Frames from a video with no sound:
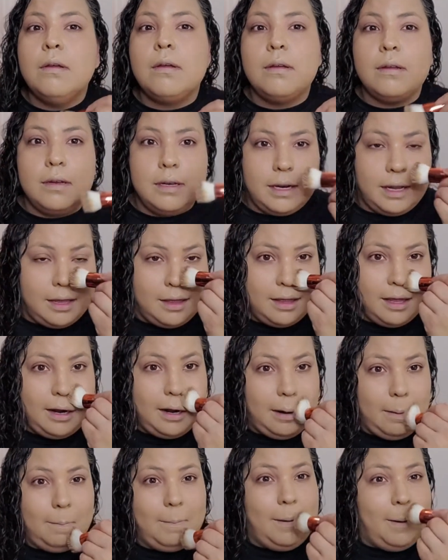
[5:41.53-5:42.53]
Now that
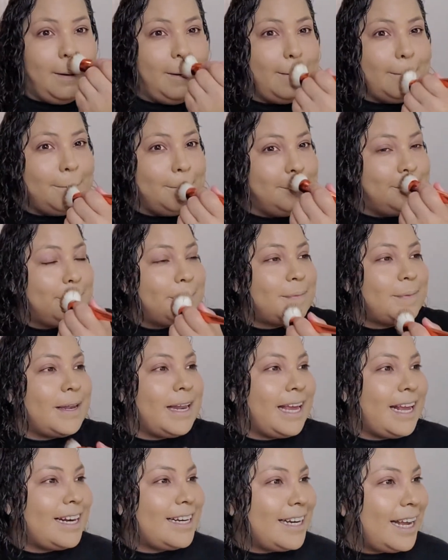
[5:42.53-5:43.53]
I'm all
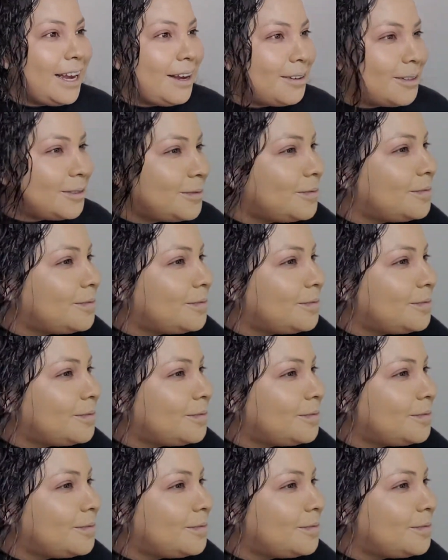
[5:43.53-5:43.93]
blanked out,